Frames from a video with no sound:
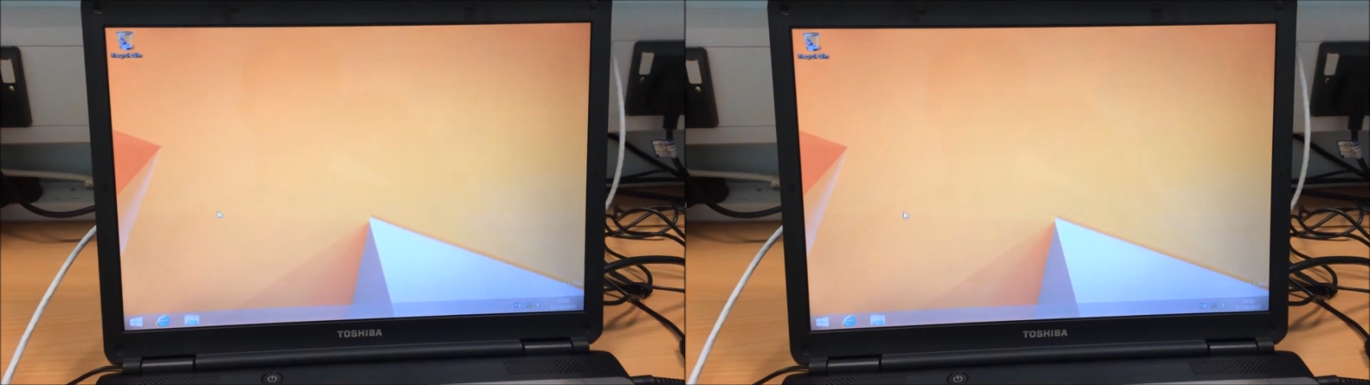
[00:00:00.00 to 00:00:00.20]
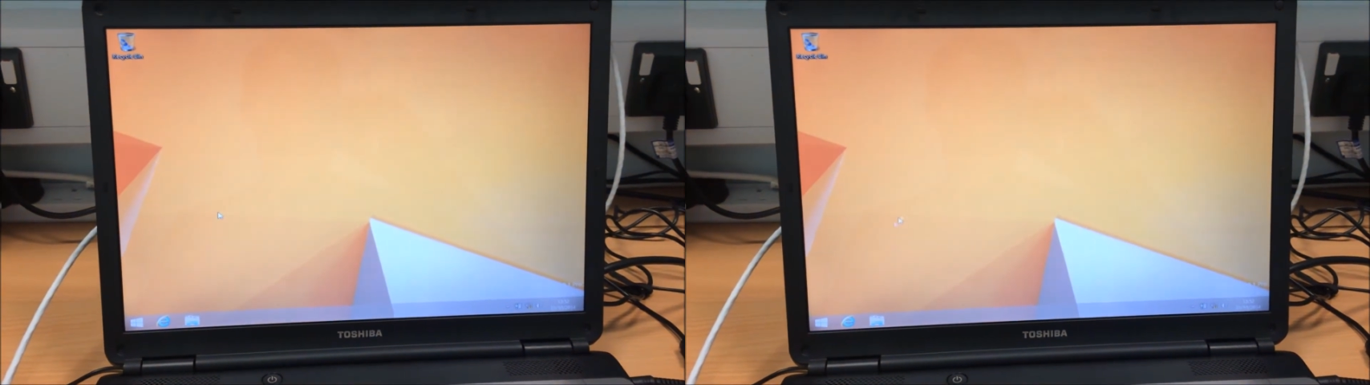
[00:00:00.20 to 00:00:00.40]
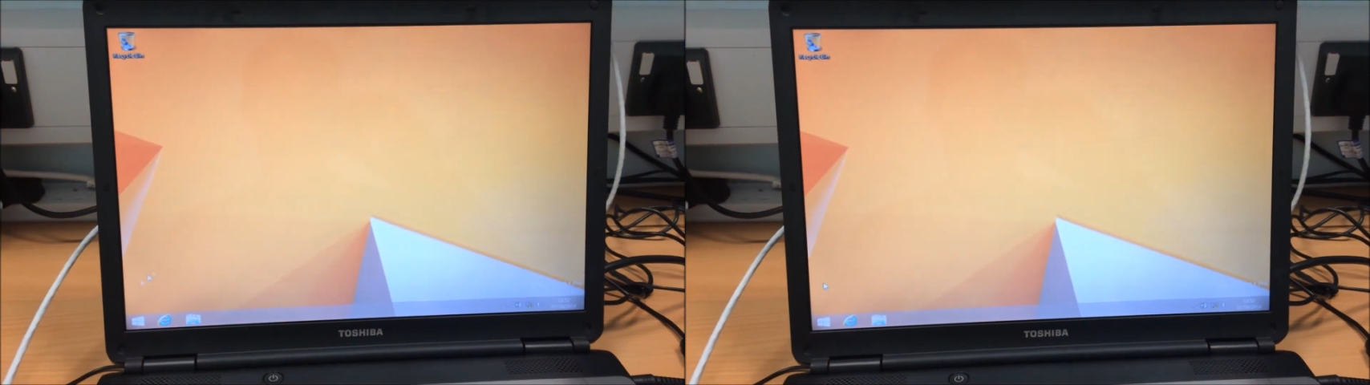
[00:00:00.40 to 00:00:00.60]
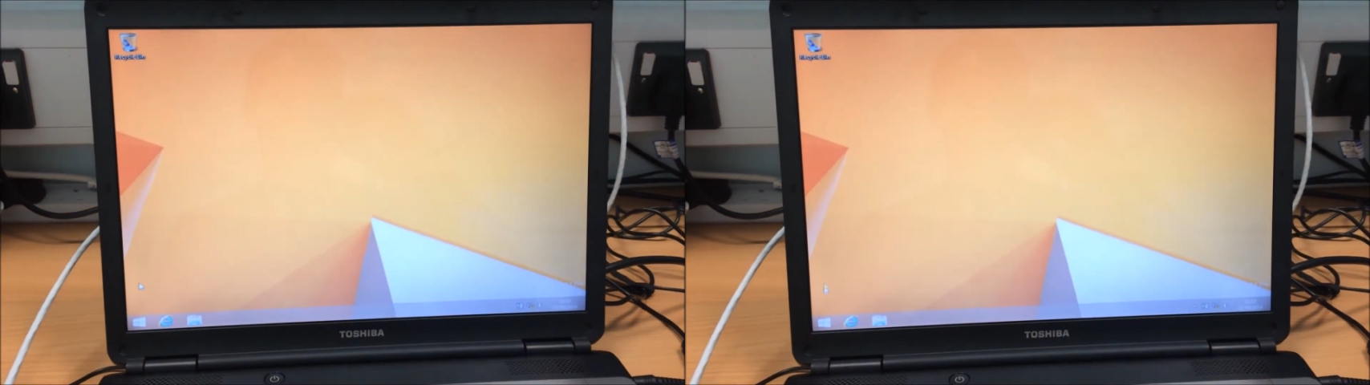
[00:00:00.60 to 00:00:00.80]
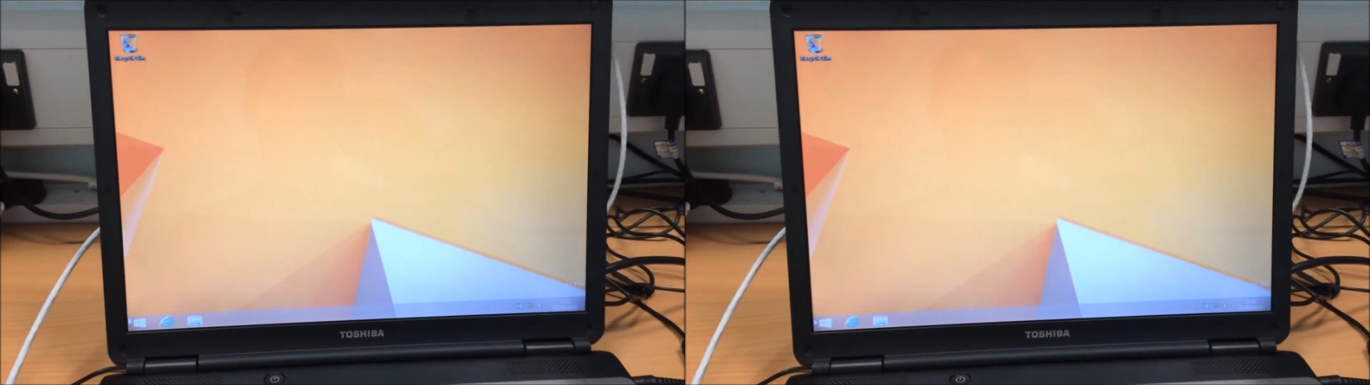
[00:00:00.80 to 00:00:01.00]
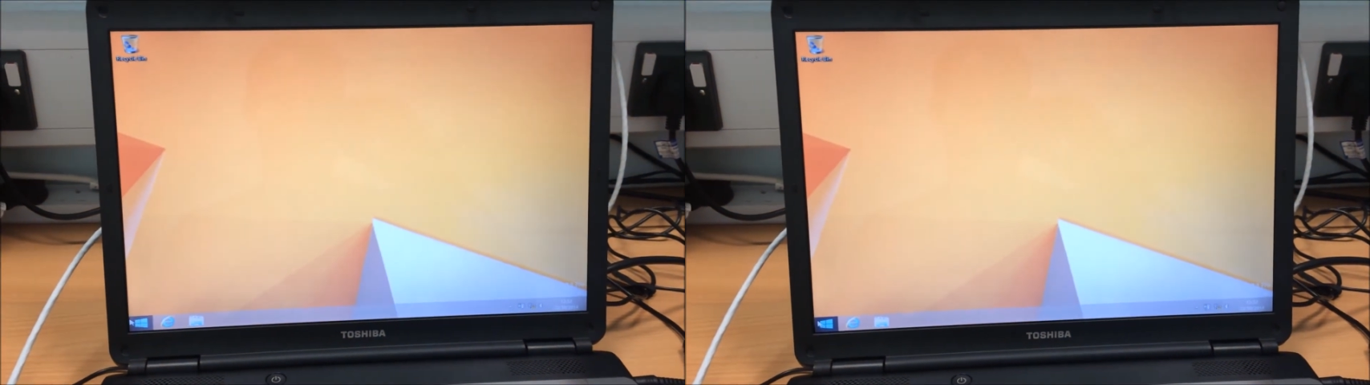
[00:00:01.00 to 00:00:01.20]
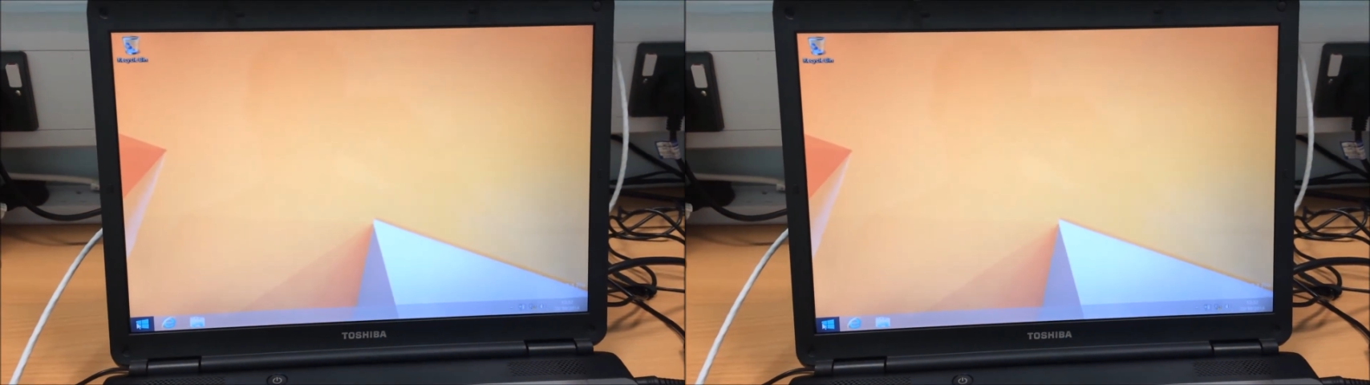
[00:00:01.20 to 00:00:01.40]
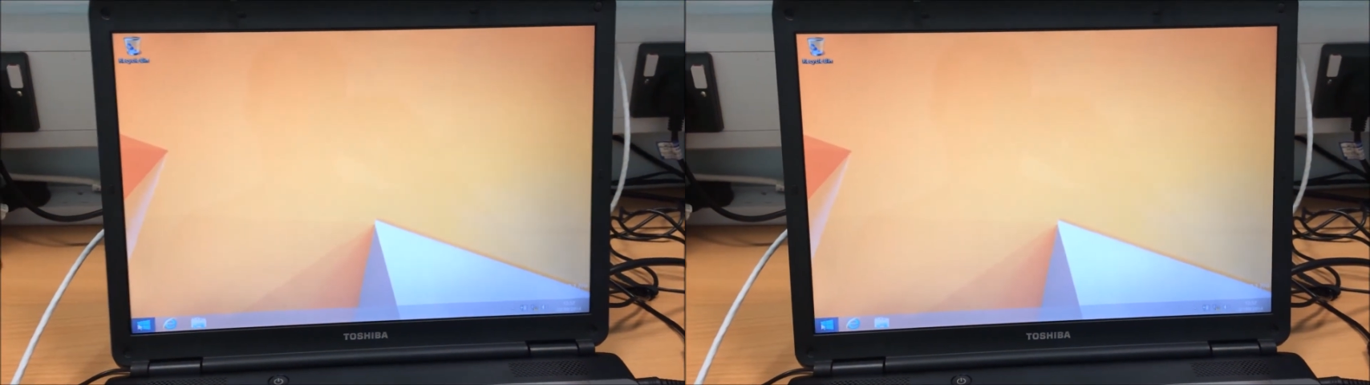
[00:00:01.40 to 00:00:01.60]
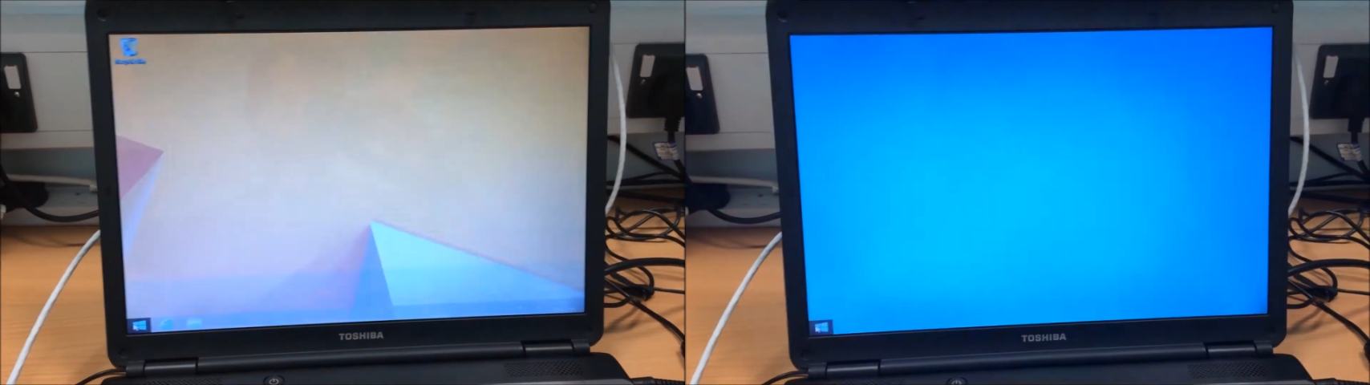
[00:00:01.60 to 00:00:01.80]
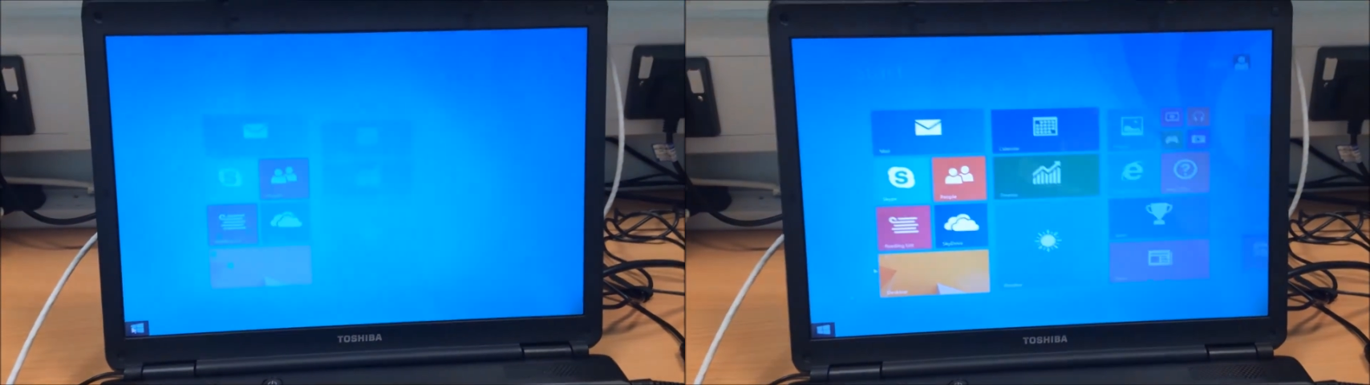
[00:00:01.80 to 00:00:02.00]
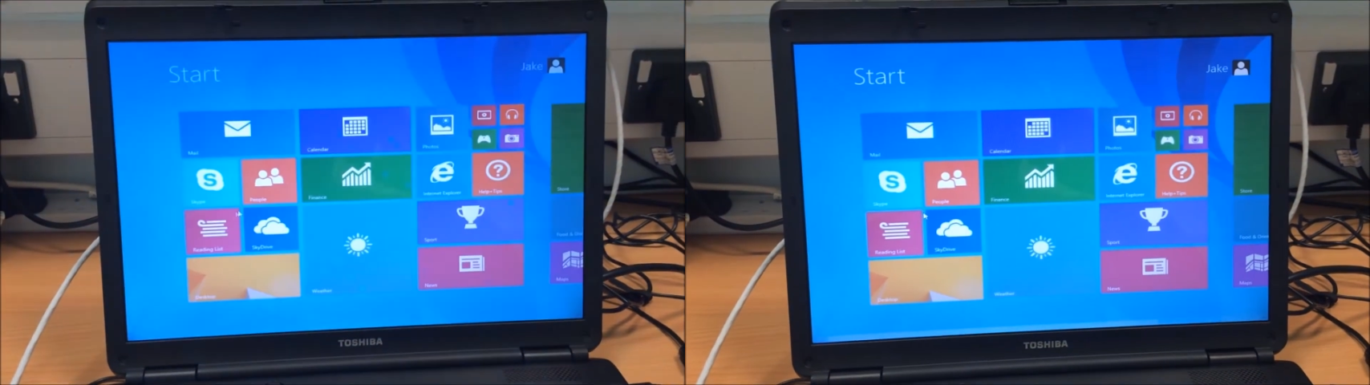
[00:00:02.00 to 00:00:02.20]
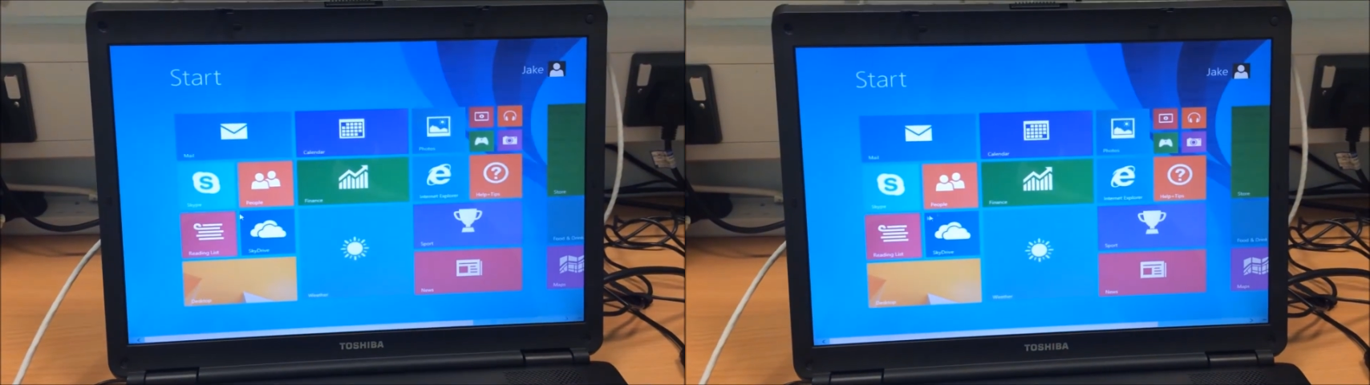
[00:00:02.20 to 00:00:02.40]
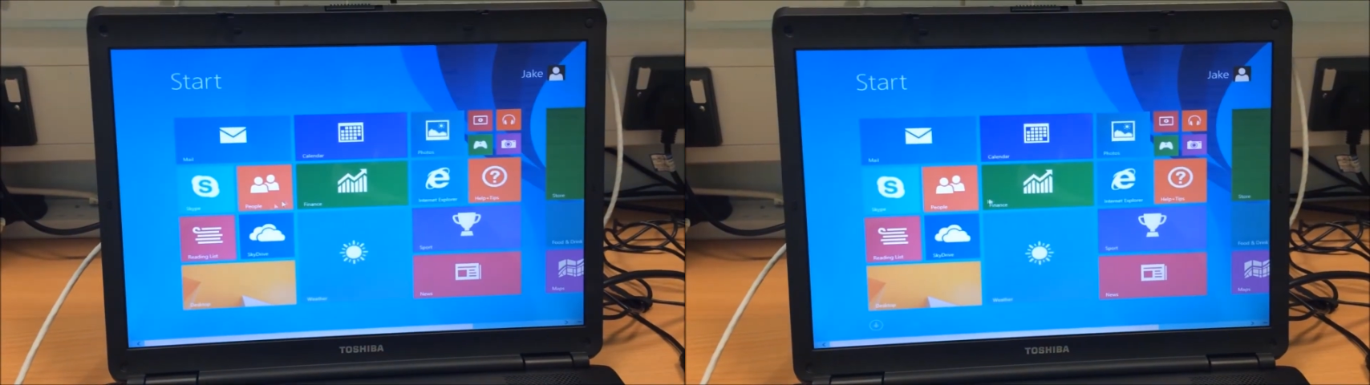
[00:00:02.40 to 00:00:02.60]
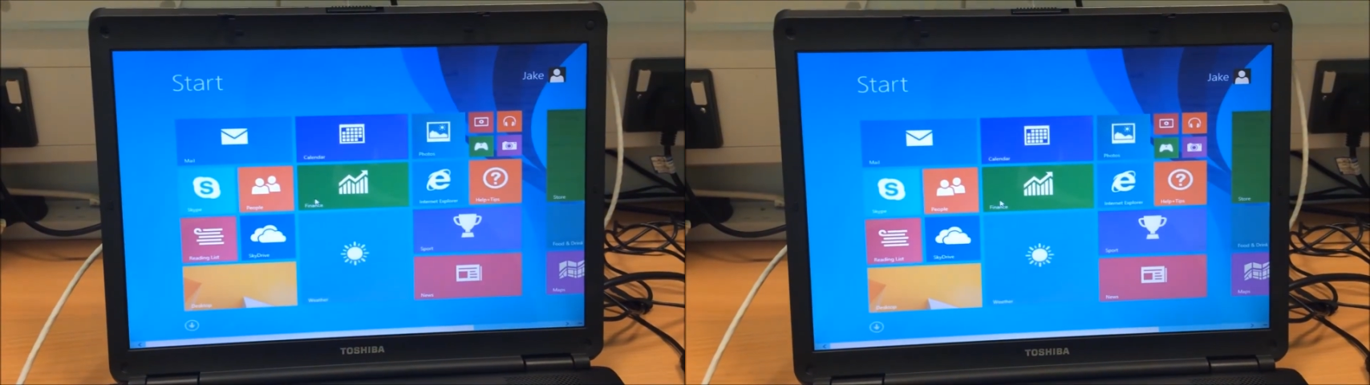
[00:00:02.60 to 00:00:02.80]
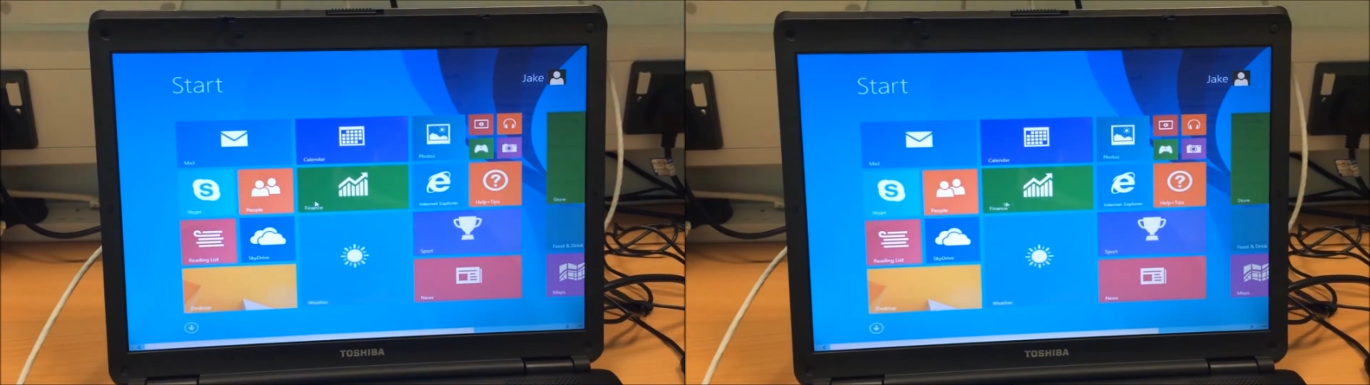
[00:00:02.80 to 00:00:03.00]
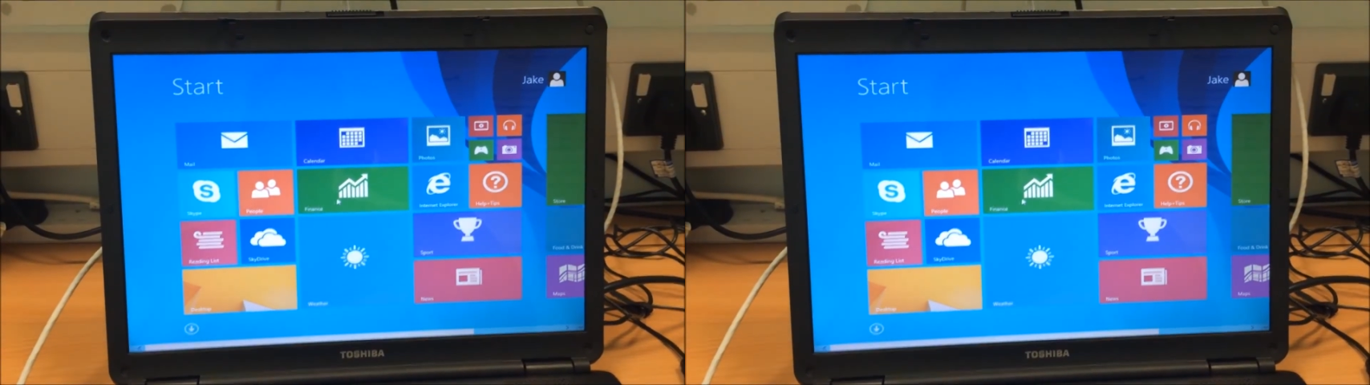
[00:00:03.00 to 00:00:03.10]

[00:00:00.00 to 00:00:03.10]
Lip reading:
Nobody's mouth can be seen.